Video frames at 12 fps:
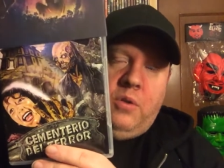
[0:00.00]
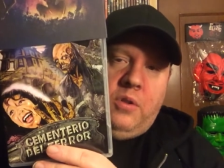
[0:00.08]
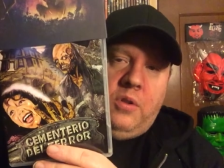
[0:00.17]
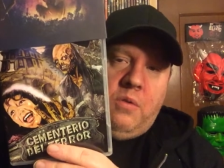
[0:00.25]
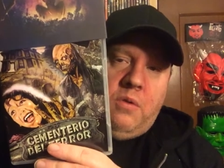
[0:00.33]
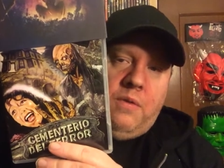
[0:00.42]

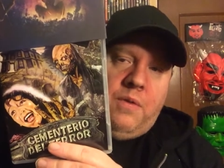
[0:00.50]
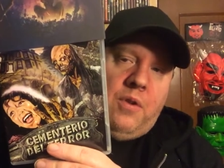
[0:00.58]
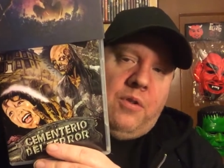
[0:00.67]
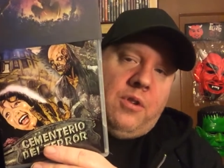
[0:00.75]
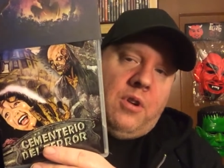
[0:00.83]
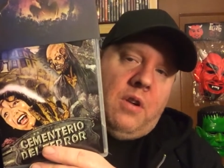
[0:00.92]
the
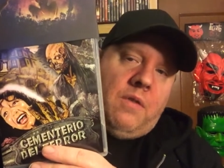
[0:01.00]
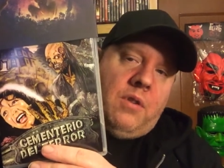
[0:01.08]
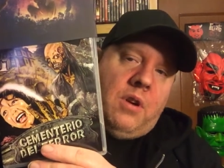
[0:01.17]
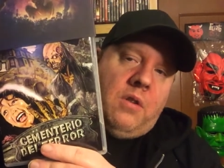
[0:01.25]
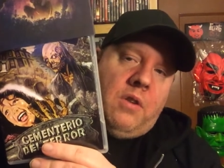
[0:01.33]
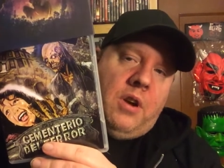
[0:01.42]
reverse
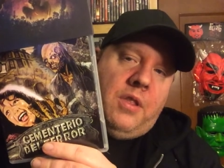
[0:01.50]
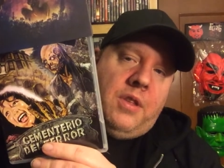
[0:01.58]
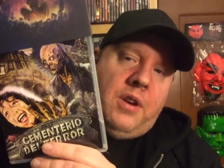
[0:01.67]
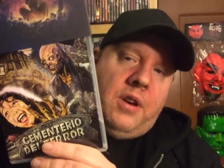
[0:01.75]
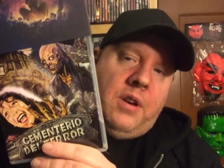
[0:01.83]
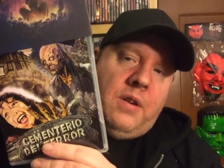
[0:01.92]
cover art right
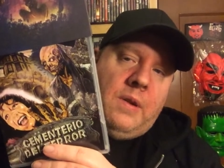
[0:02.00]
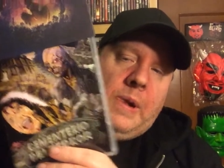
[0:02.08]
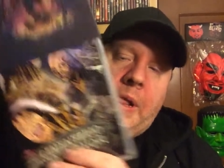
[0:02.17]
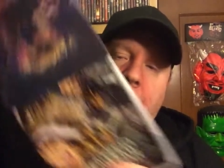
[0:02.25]
there.